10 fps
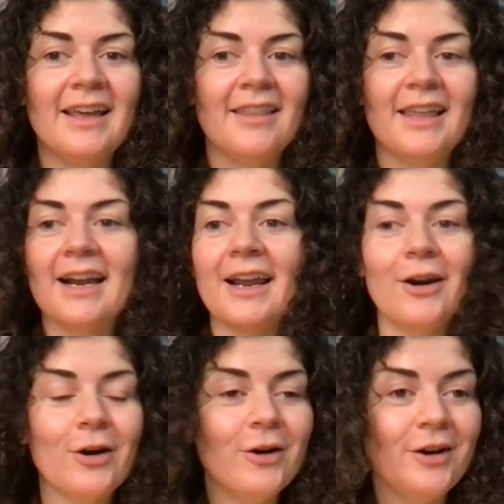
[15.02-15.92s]
that I
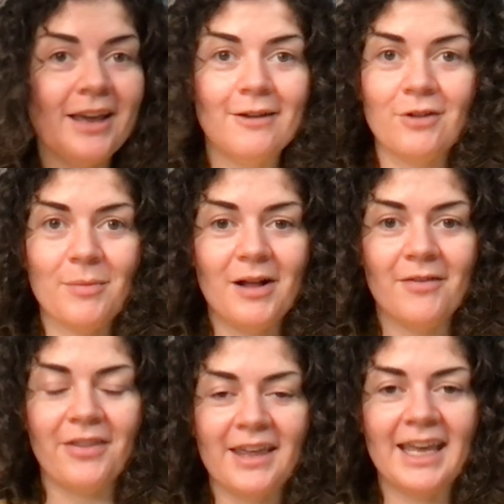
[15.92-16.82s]
earn every
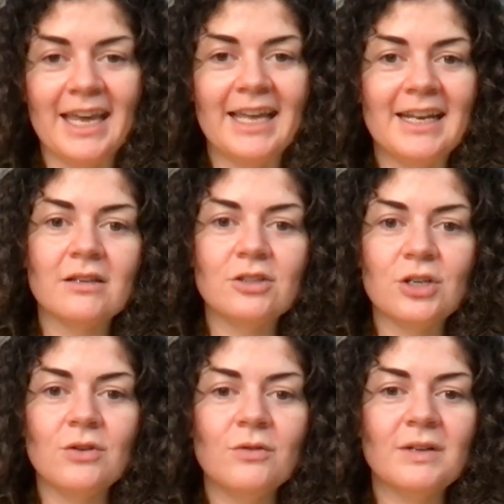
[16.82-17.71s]
month. And
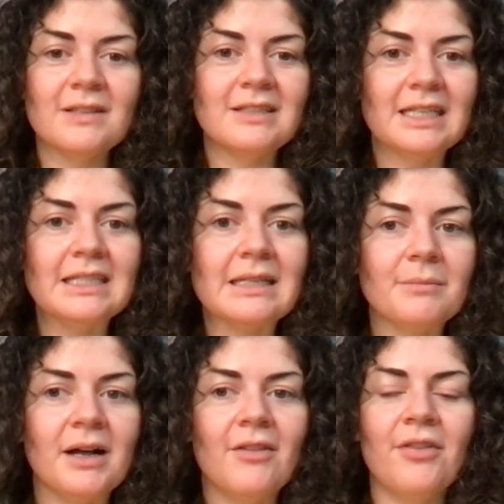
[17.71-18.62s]
June was a decent
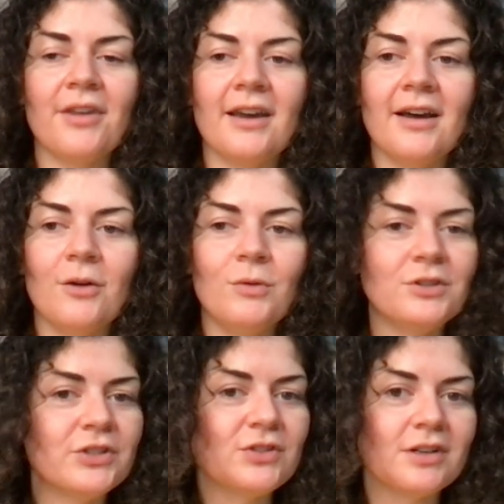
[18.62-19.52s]
month. We'll
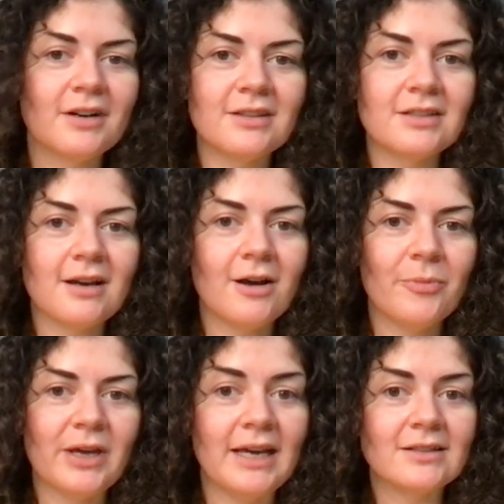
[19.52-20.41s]
just start at the
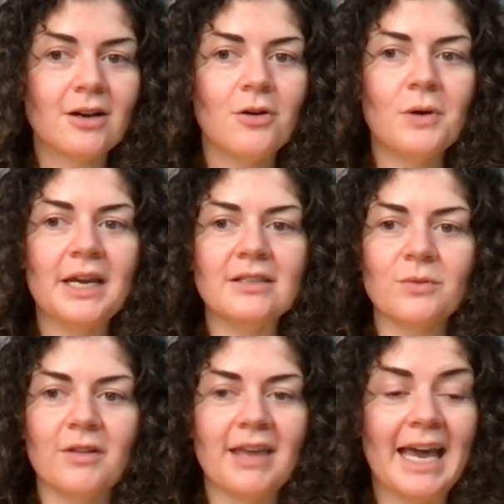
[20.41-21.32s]
top, as always,
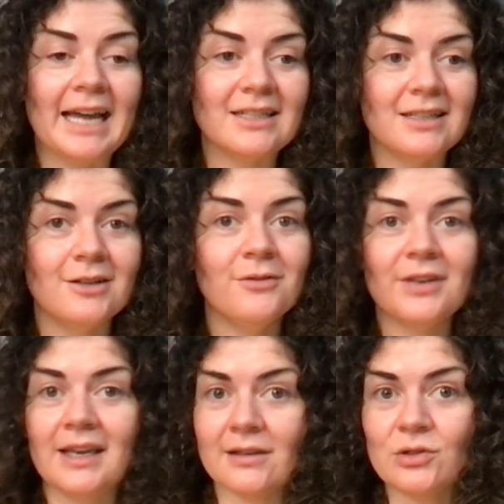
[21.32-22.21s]
with active
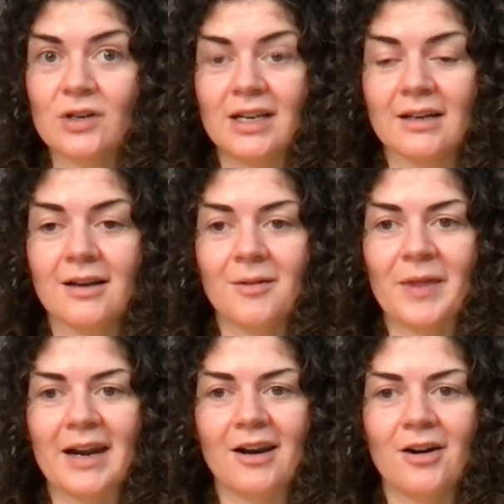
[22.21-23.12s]
extra income
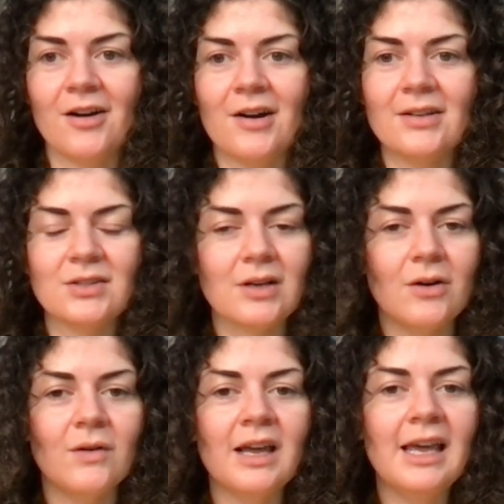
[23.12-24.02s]
that I earn.
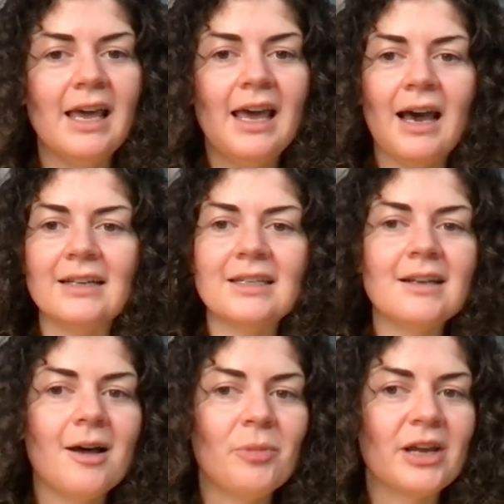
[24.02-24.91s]
So I did
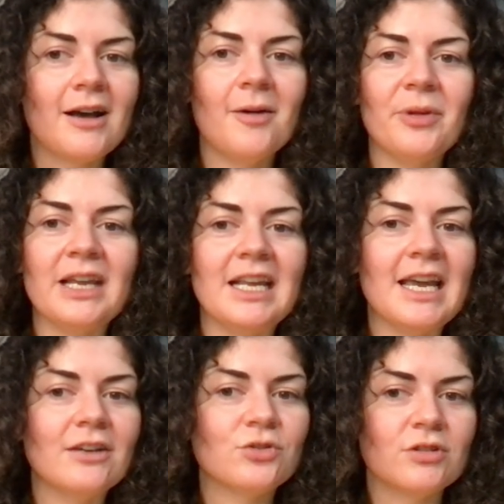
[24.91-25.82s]
not pick up any
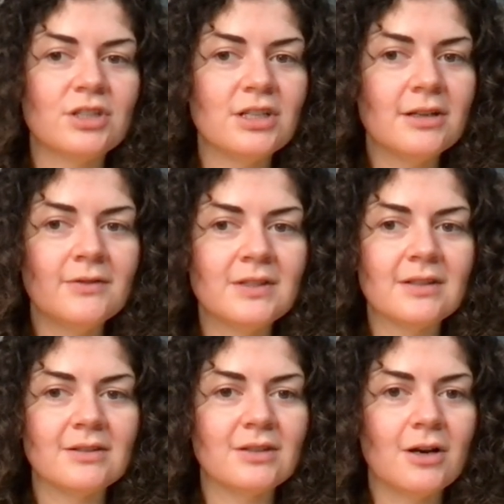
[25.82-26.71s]
extra shifts,
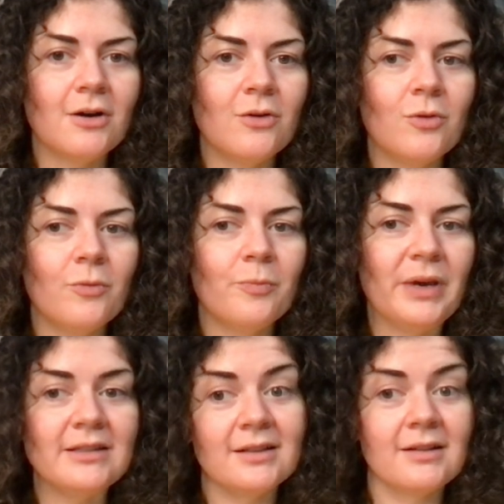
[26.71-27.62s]
so
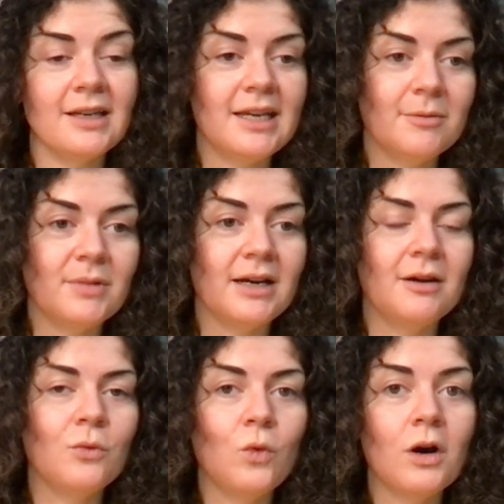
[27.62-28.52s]
basically
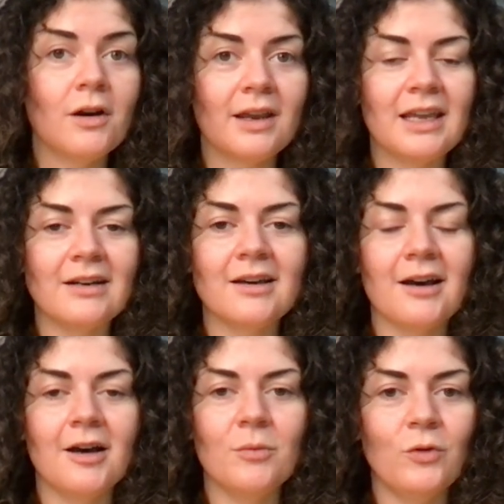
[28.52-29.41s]
my work
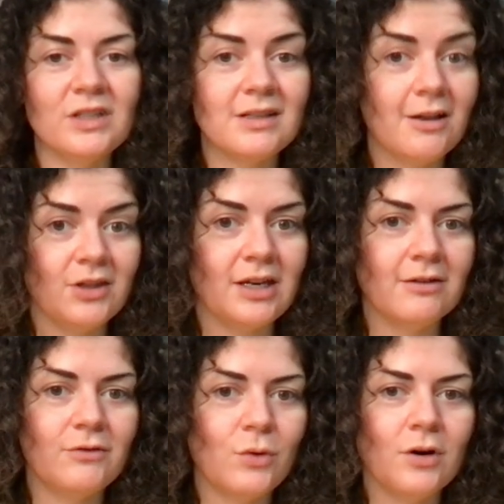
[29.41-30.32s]
income was
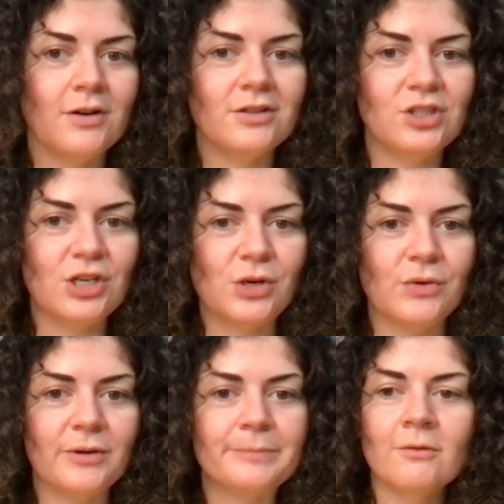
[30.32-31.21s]
nothing for
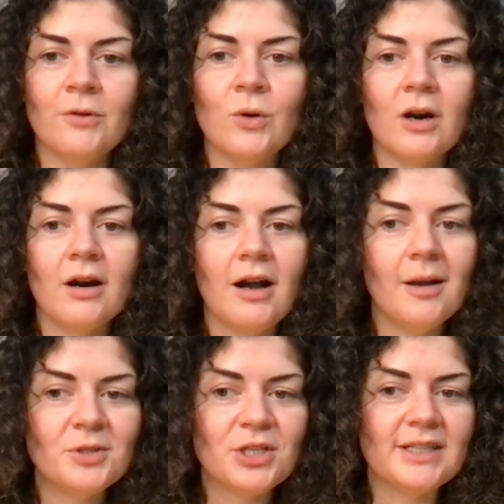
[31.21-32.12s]
June. For
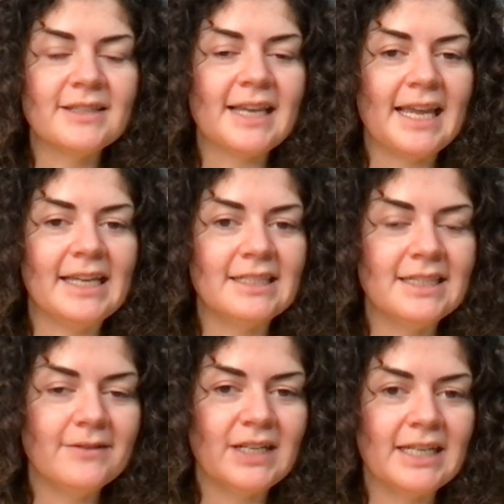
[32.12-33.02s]
options and
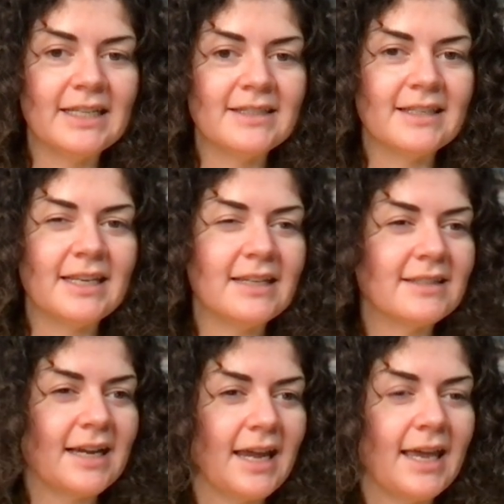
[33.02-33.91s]
dividends, yes,
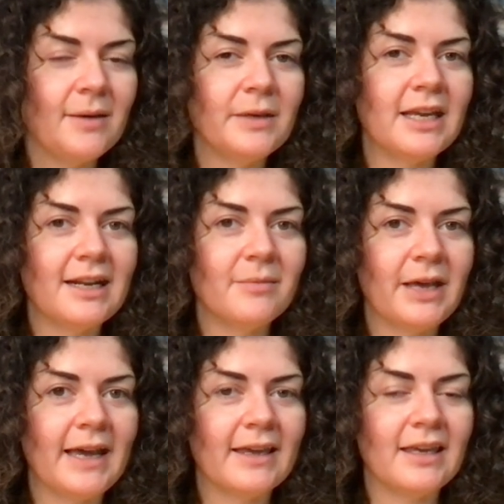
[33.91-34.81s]
I am getting
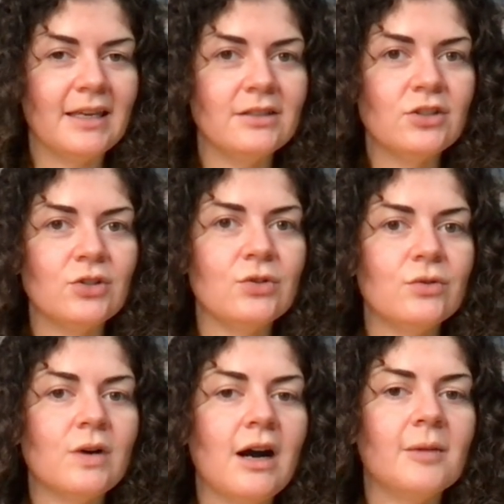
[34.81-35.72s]
back
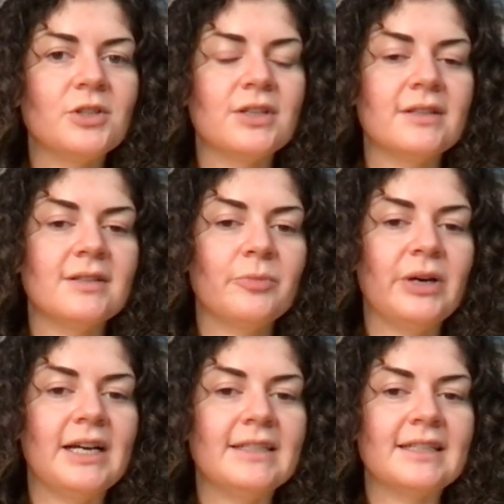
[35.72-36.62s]
into options,
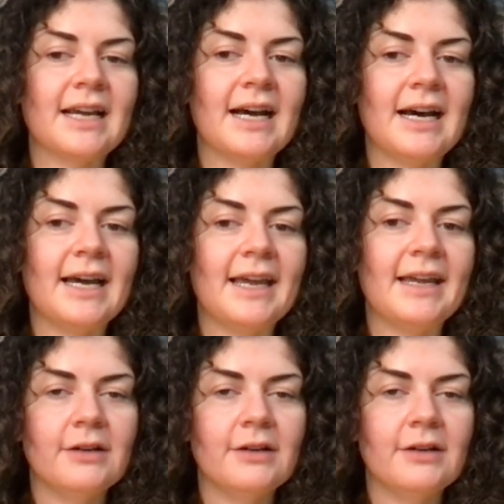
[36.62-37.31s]
but I